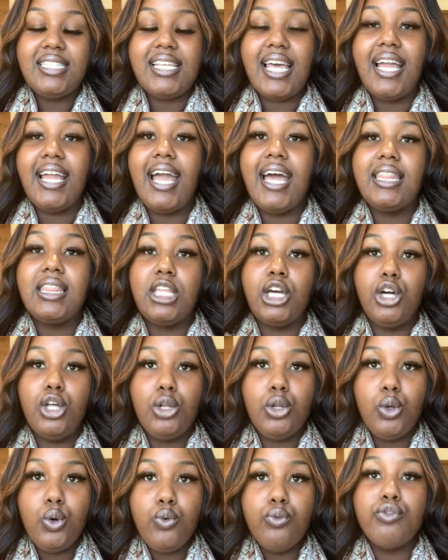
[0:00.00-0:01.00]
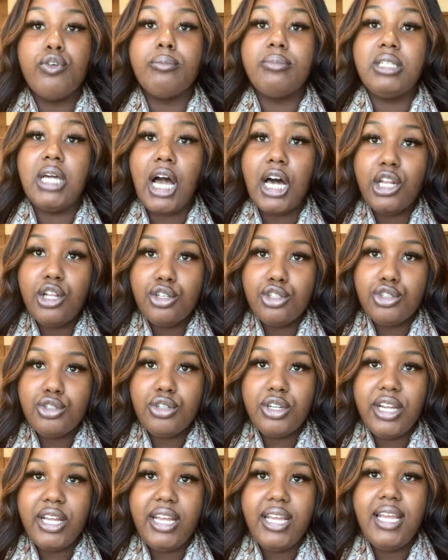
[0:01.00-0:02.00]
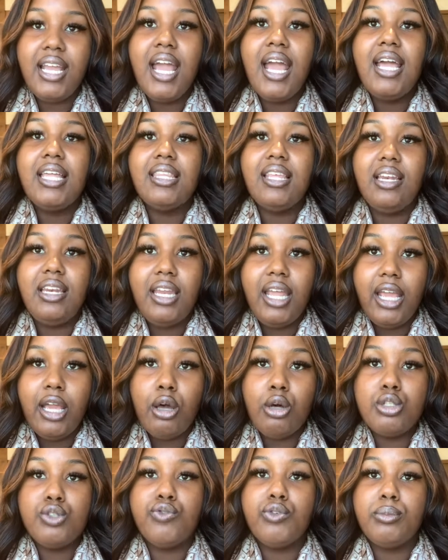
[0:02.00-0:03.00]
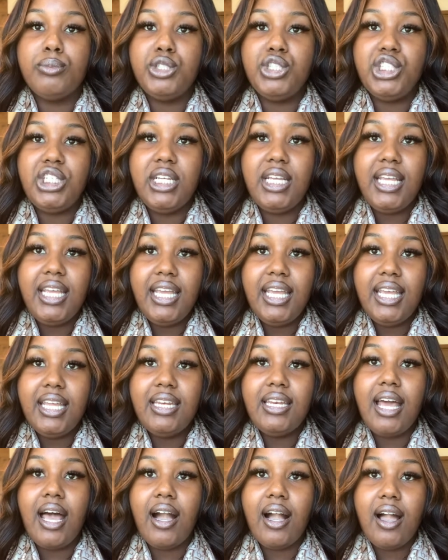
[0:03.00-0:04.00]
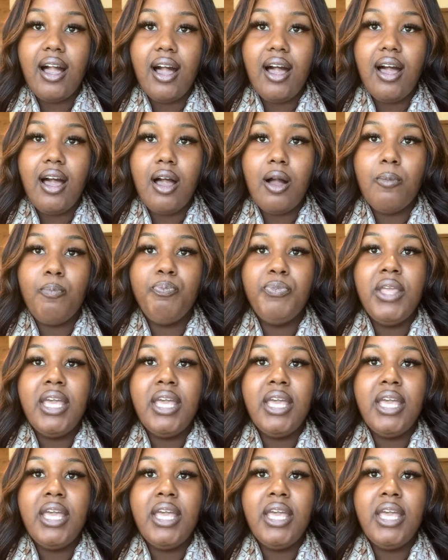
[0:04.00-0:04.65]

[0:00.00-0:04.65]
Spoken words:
I got the glue from Dollar Tree, the nails from Shein.com.